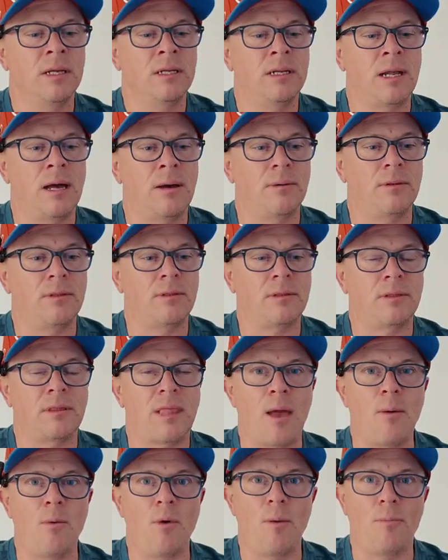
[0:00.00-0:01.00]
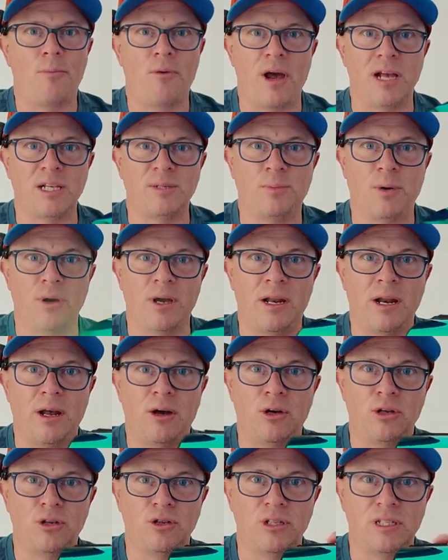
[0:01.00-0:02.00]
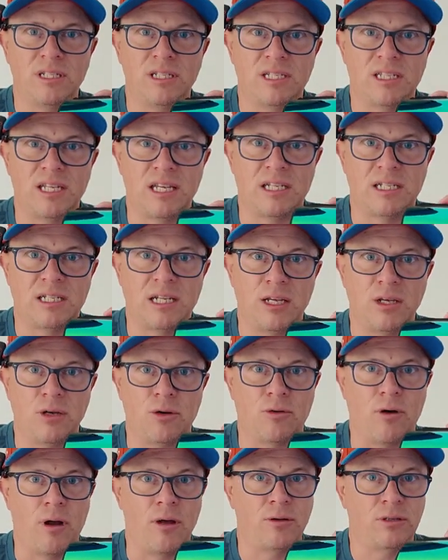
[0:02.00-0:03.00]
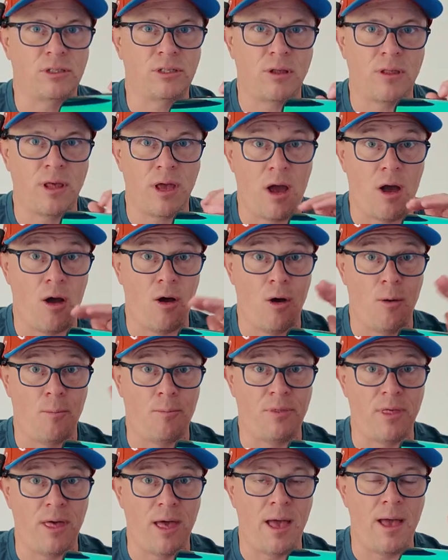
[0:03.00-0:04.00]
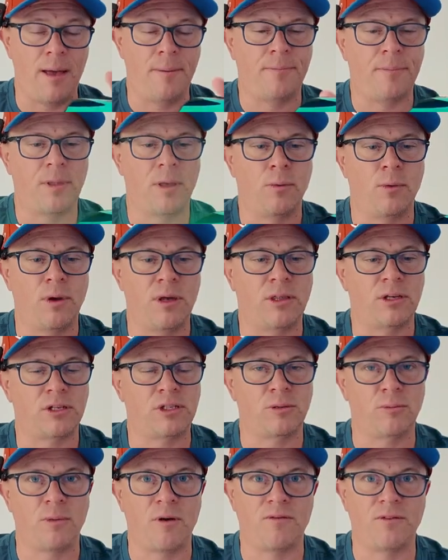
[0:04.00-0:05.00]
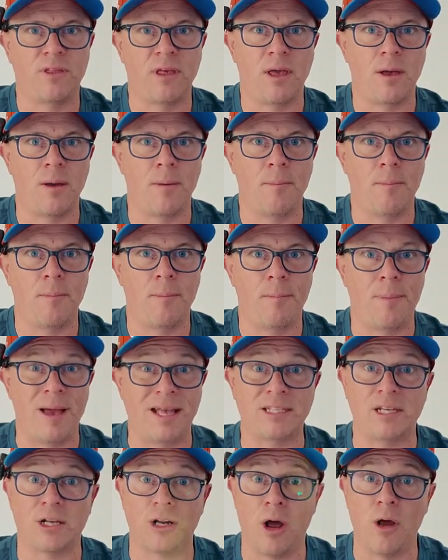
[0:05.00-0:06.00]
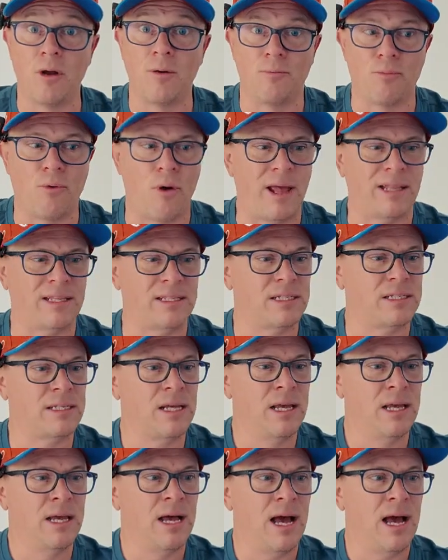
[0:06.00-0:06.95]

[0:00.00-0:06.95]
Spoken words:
Now, they were price pointed at 160 euros. So they are up there with some of the better known brands.